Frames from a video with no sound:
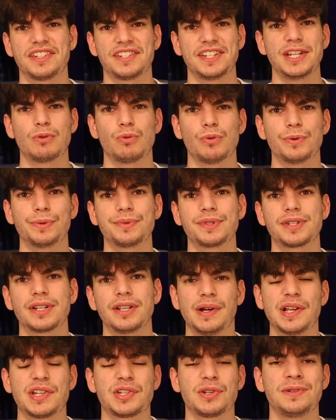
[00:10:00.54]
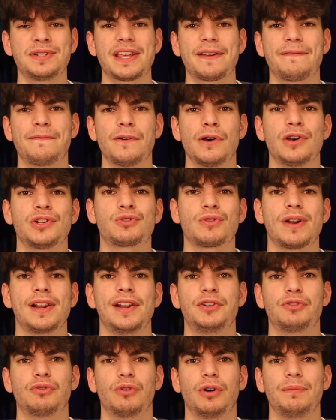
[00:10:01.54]
sequels, but as soon as that first trailer
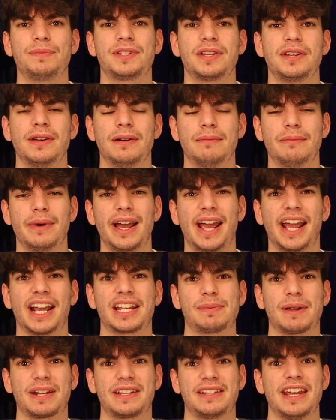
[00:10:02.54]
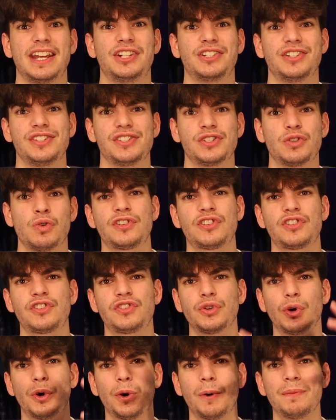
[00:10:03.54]
dropped, my expectations
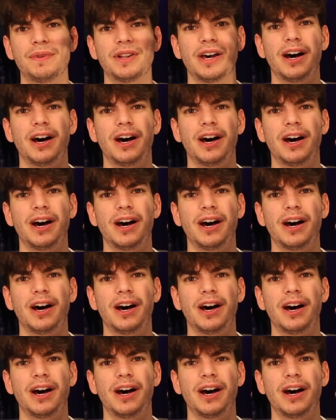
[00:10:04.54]
stormed